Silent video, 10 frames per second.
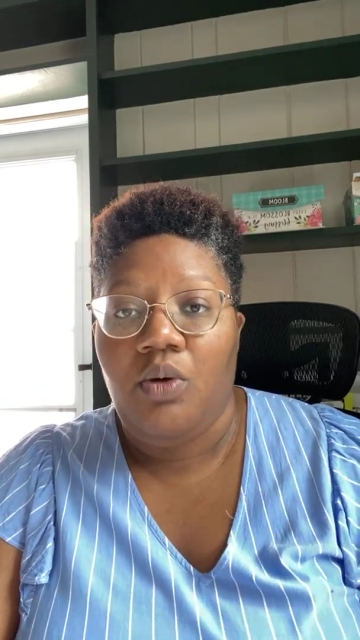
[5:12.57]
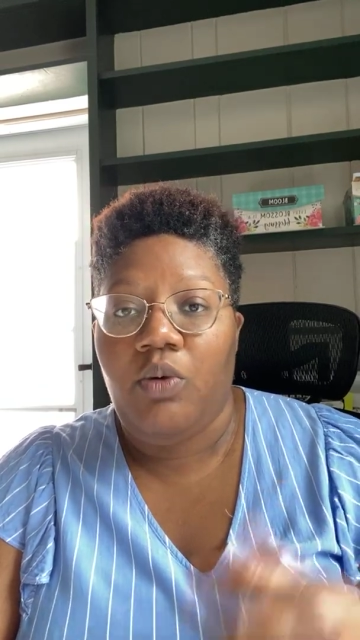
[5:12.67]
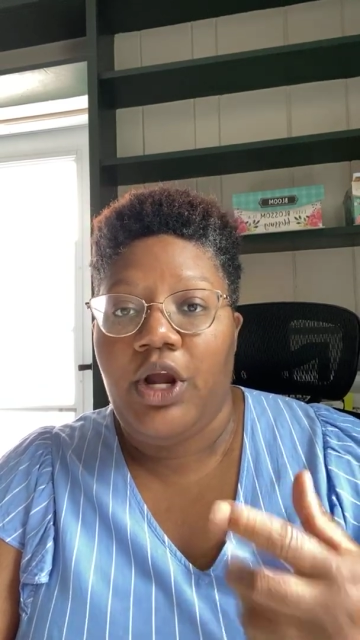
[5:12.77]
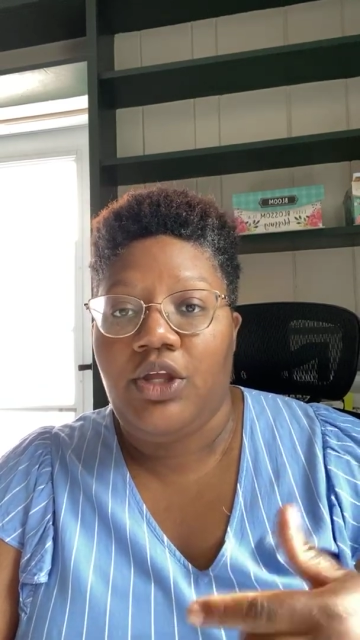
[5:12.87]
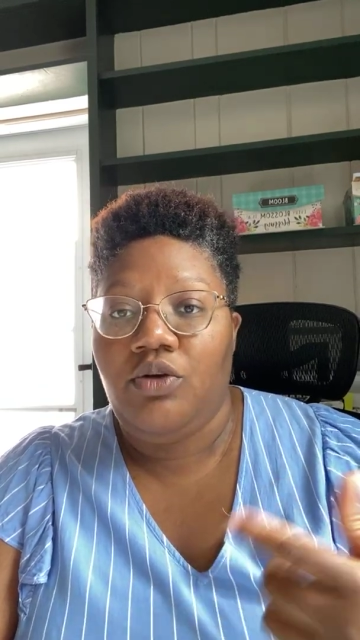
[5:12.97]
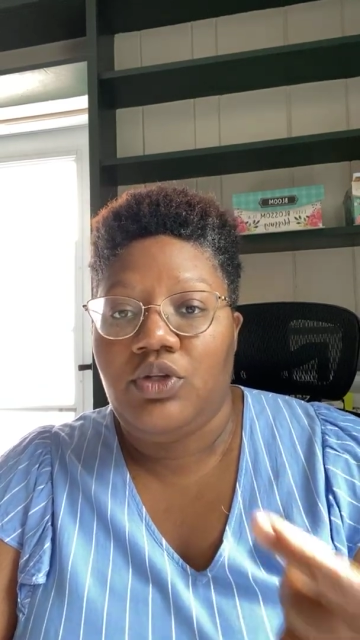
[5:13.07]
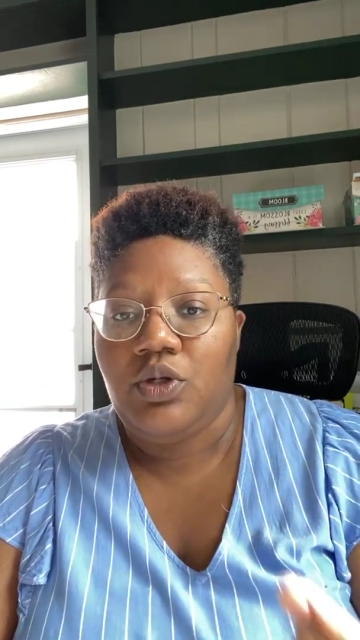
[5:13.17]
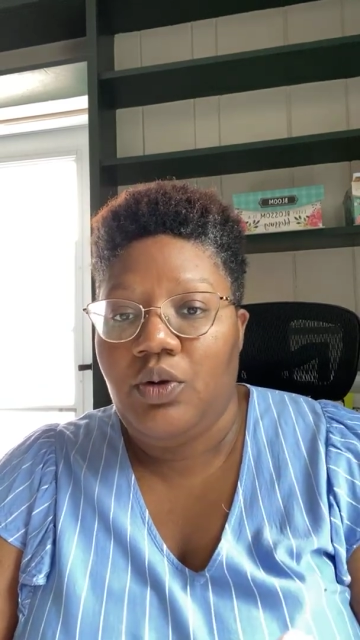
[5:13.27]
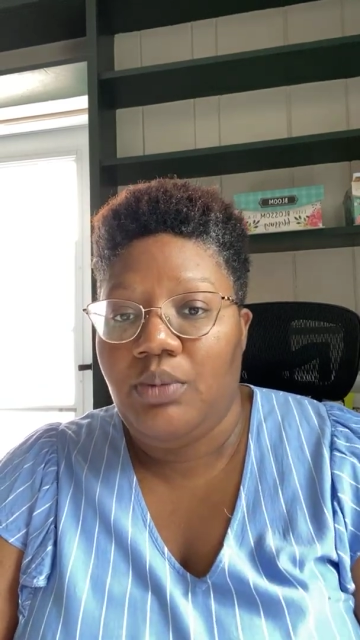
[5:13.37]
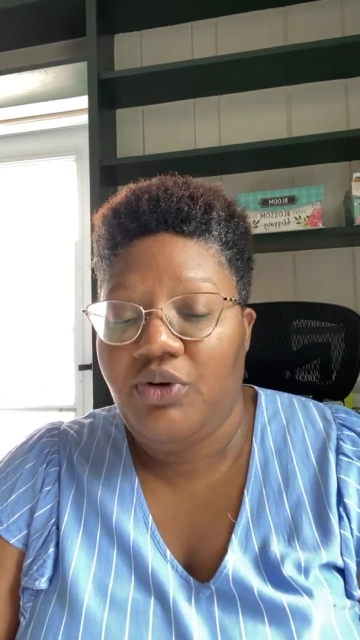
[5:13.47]
Where you
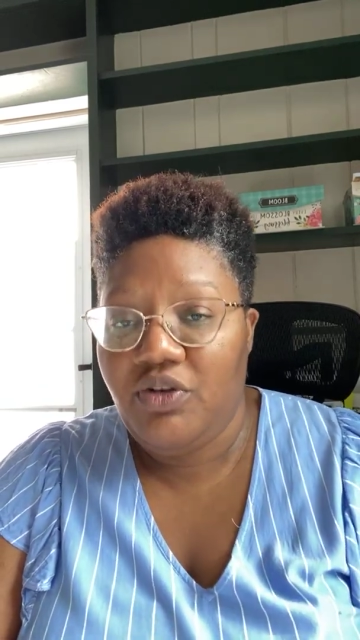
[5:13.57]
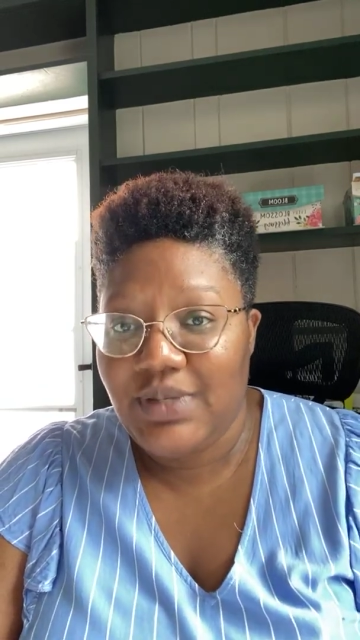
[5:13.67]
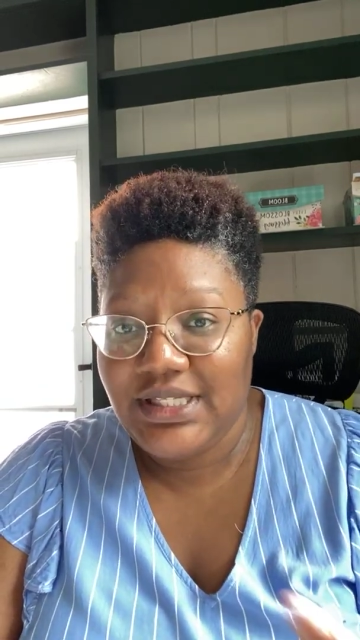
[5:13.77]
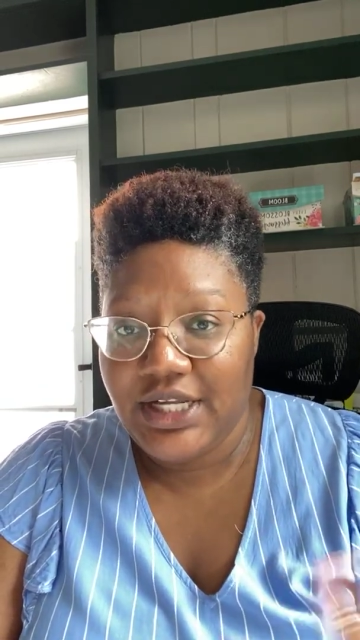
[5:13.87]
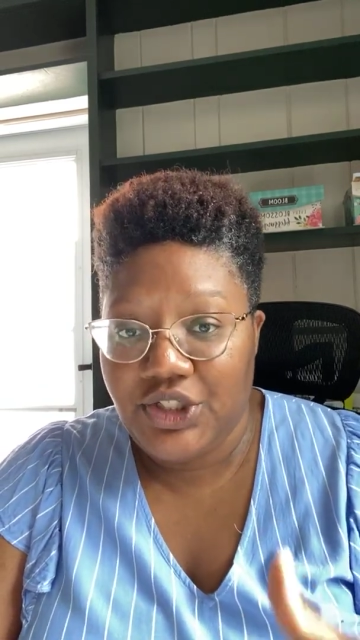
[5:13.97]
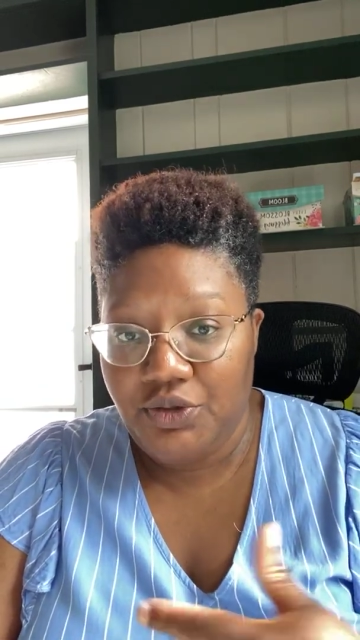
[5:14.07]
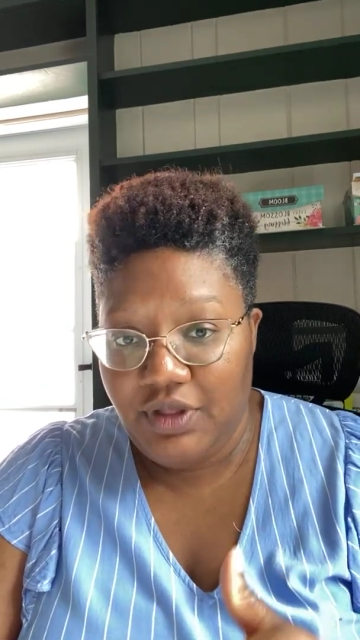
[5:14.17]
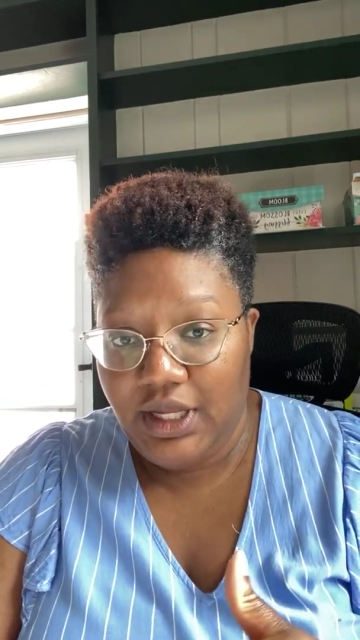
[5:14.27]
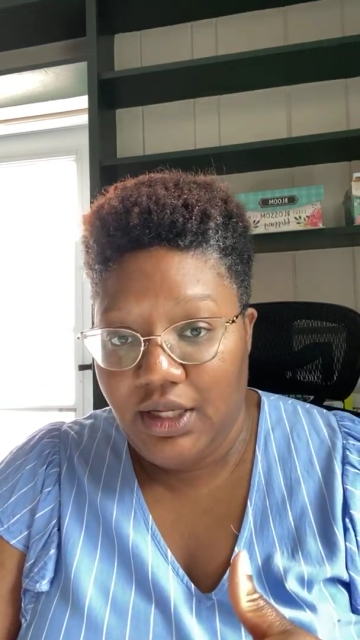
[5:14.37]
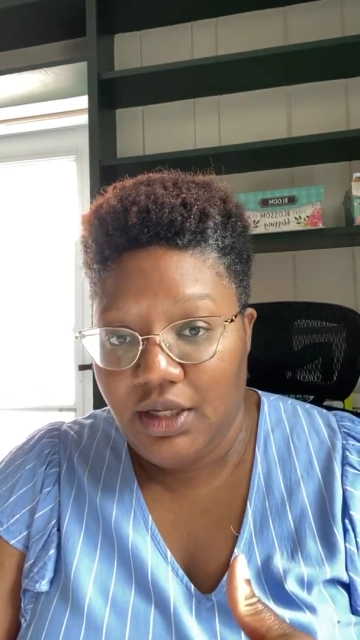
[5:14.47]
do improvements that you
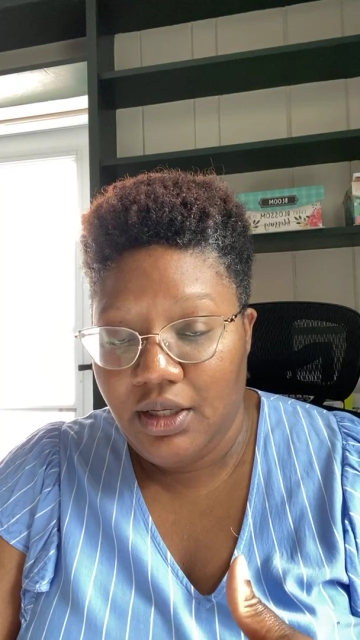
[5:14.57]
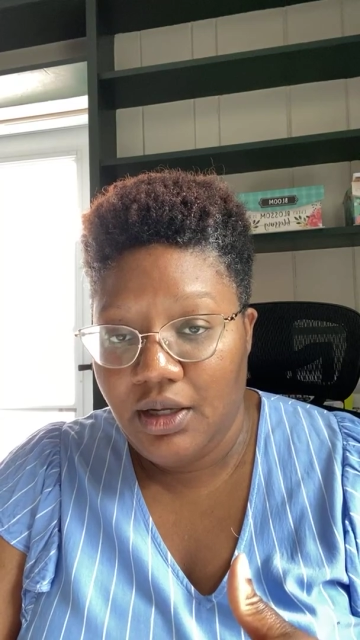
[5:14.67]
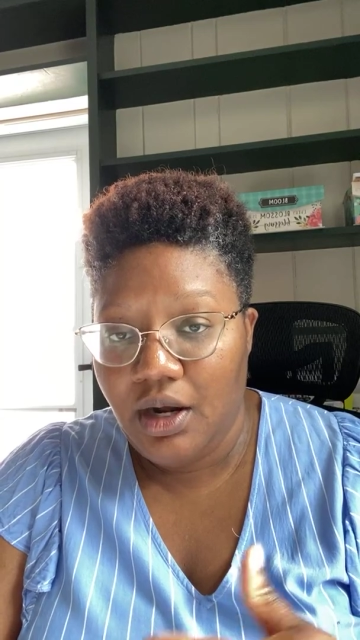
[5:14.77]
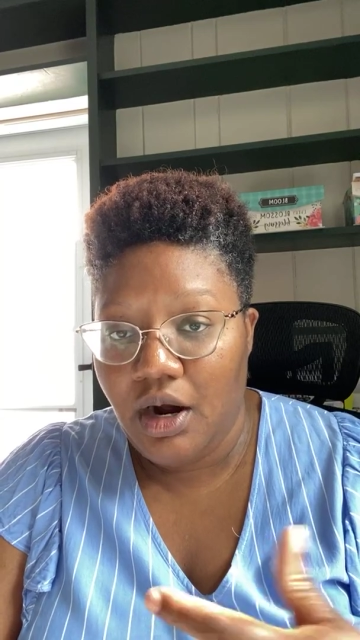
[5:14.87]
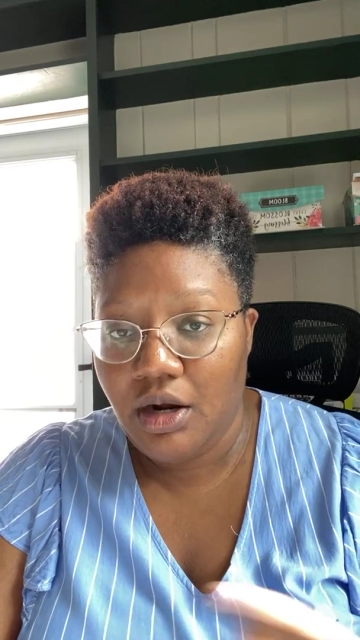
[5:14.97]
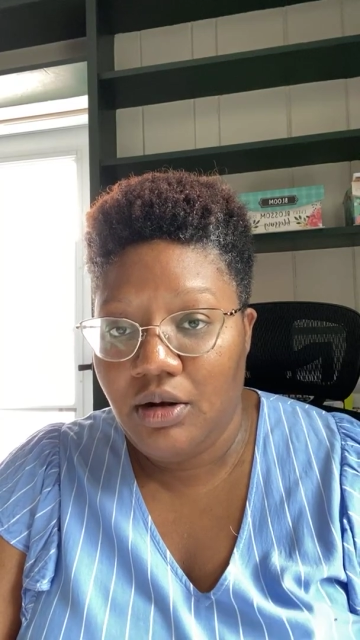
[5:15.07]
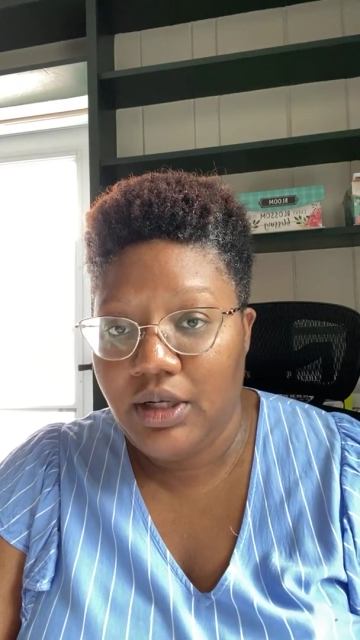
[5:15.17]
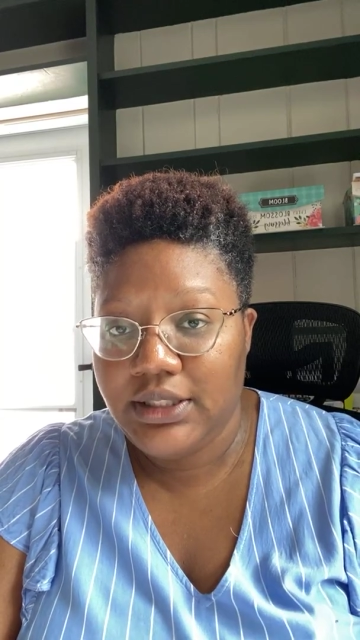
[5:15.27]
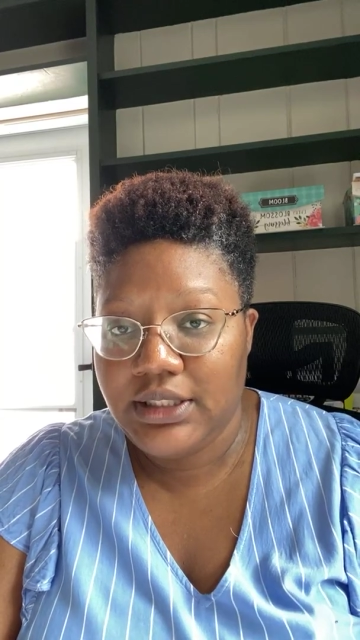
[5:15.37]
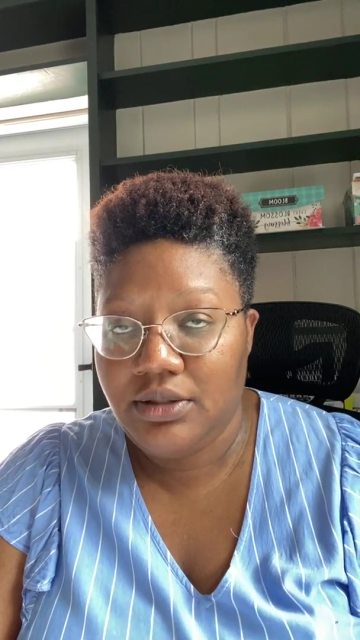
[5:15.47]
think are
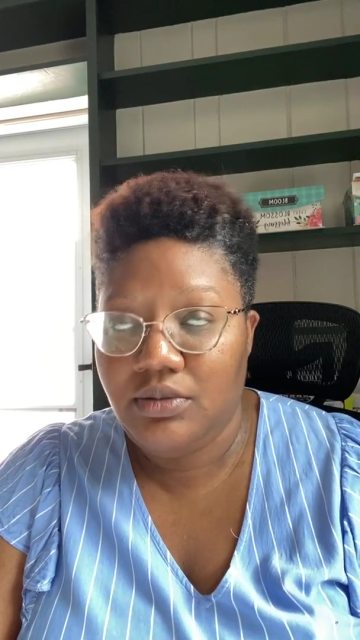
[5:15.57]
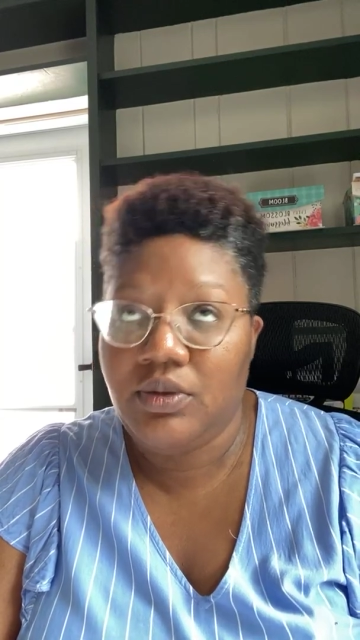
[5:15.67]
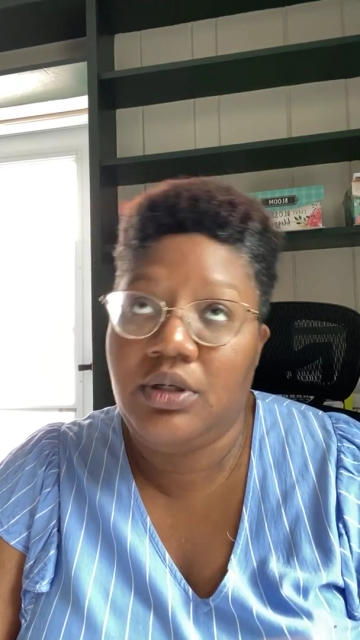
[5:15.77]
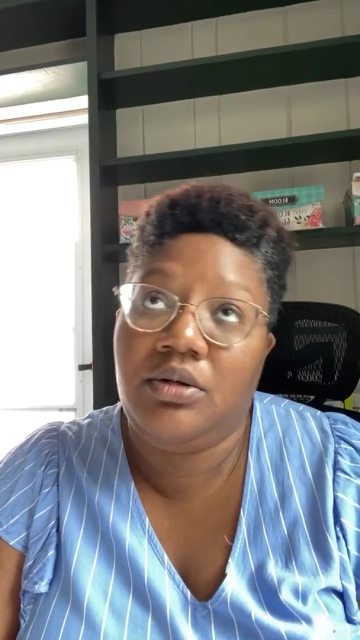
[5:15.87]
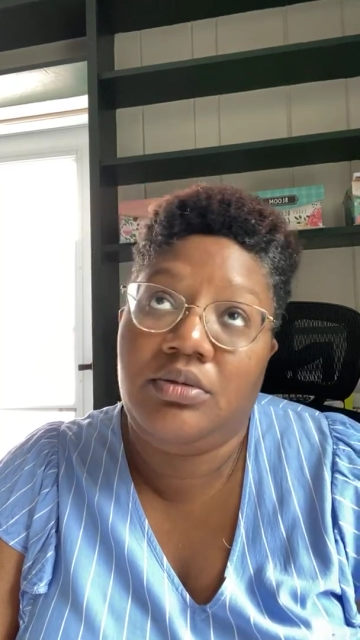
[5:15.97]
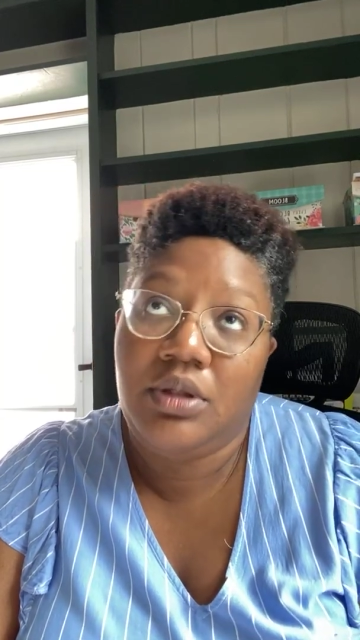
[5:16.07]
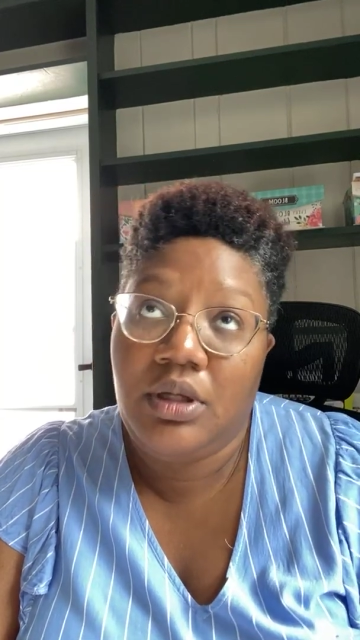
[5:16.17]
going to, well,